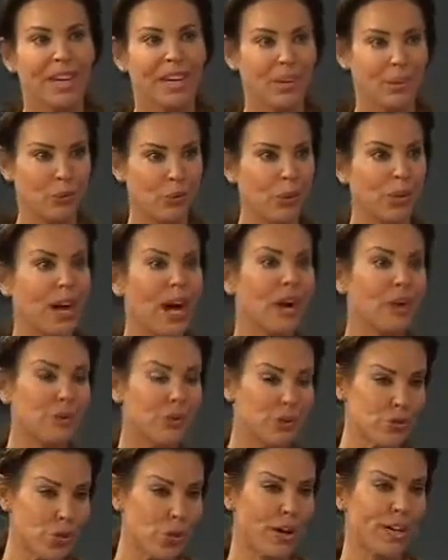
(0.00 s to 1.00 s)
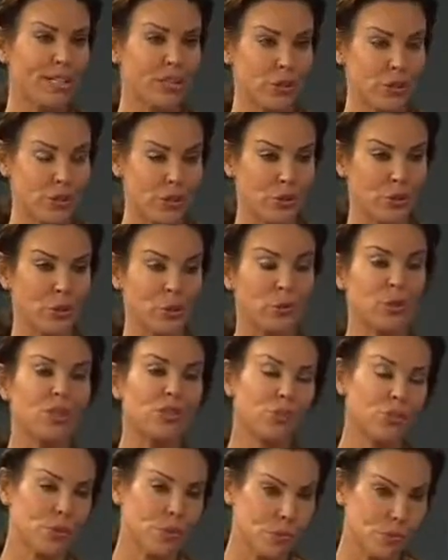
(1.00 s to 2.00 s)
In what I was trying to do,
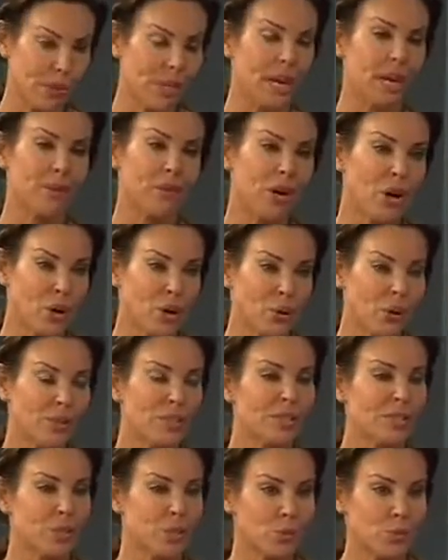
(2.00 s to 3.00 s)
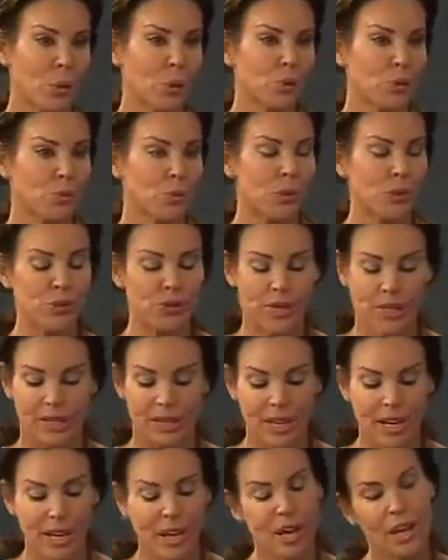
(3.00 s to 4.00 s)
which was become a host and a spokesperson,
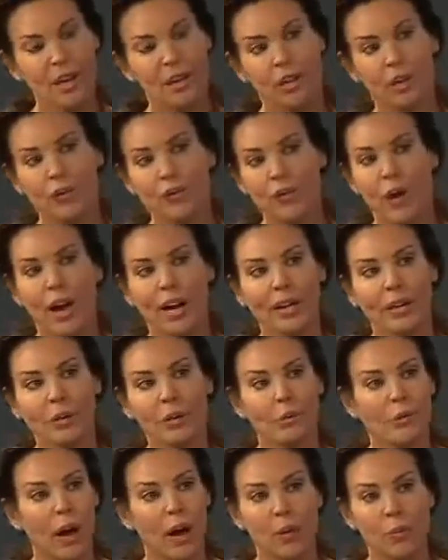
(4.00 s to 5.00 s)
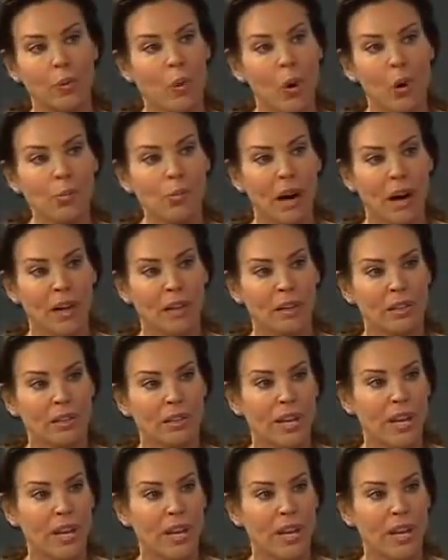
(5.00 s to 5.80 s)
you find a role model.